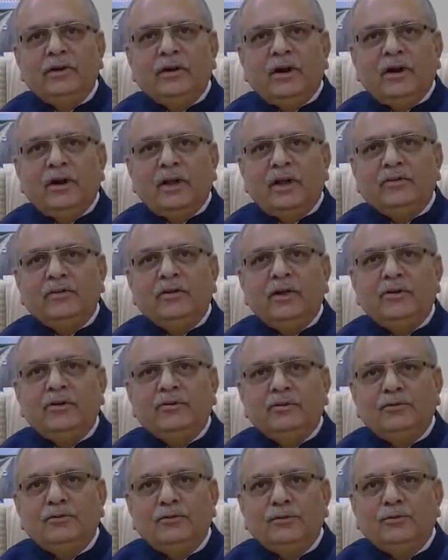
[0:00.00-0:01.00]
And as
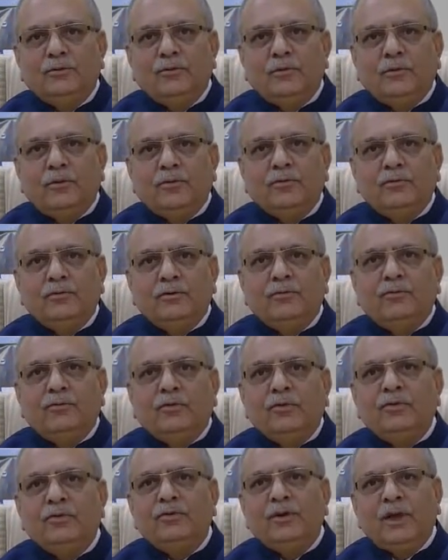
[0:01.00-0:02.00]
lesson to grow, the
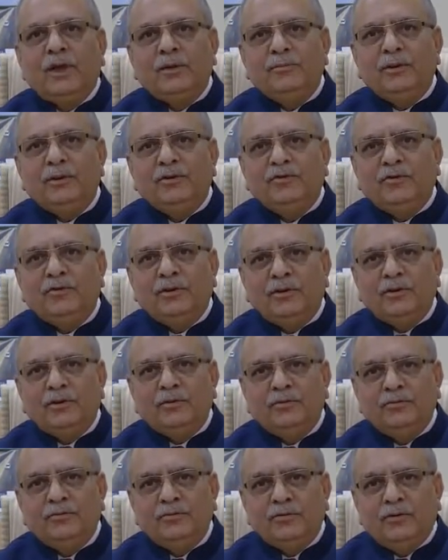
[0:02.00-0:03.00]
fourth dimension
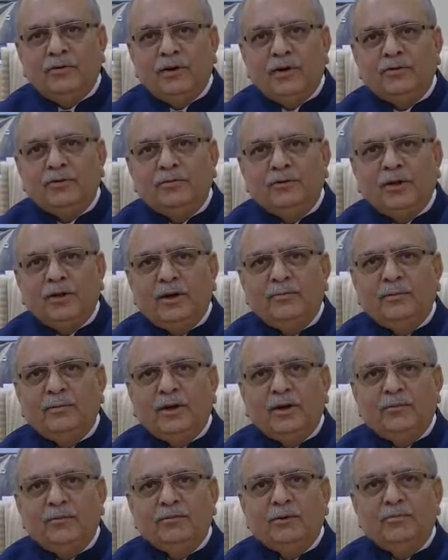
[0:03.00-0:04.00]
for us that
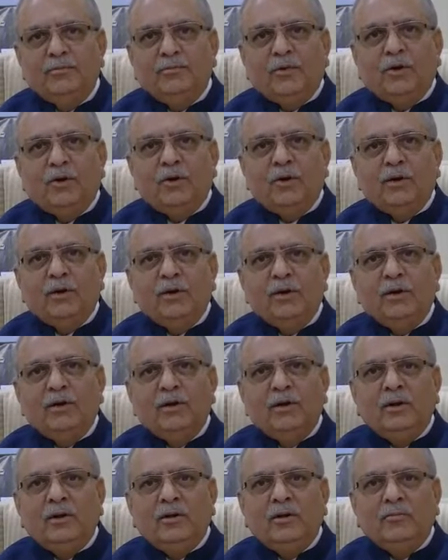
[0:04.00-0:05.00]
becomes important,
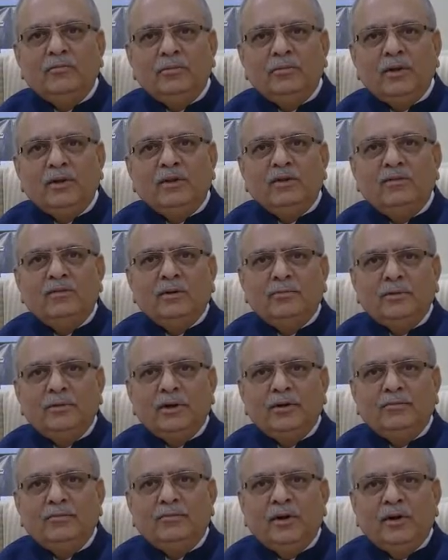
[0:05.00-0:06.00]
being the
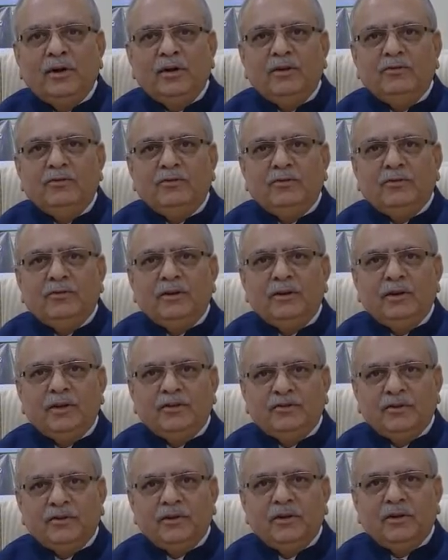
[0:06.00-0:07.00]
submarine builders to the
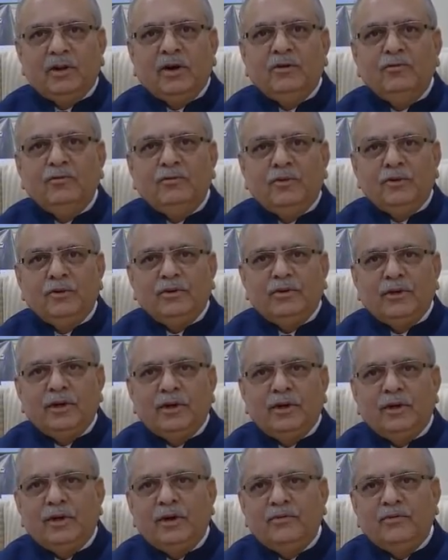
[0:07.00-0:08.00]
nation now for
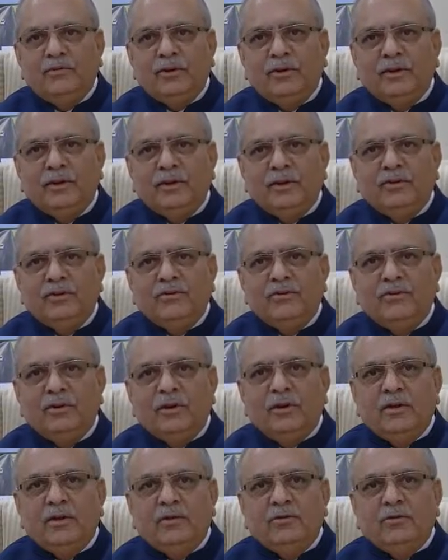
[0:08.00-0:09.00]
3.5 decades,
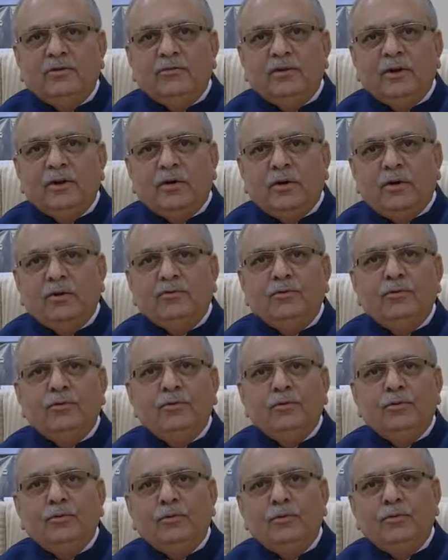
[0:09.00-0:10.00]
we also
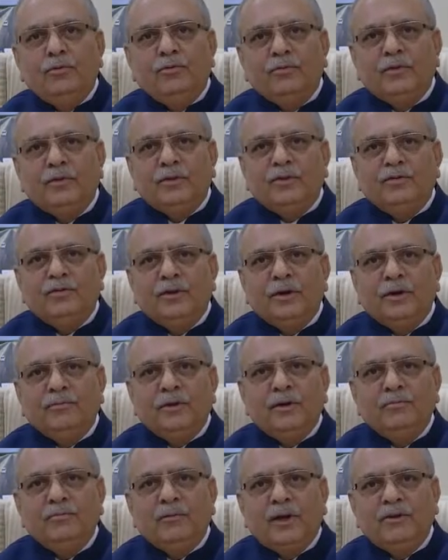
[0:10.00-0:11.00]
do the same
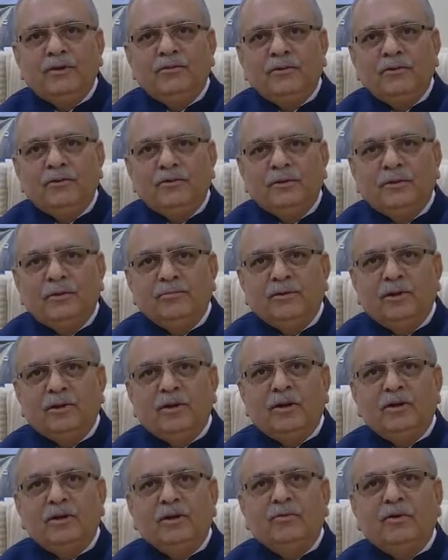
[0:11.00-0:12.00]
unmanned systems in
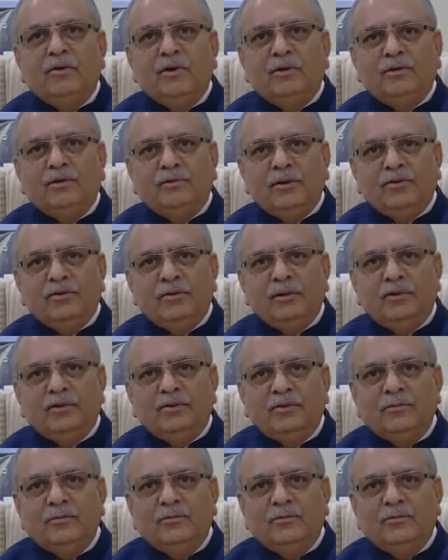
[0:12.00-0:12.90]
underwater vessels.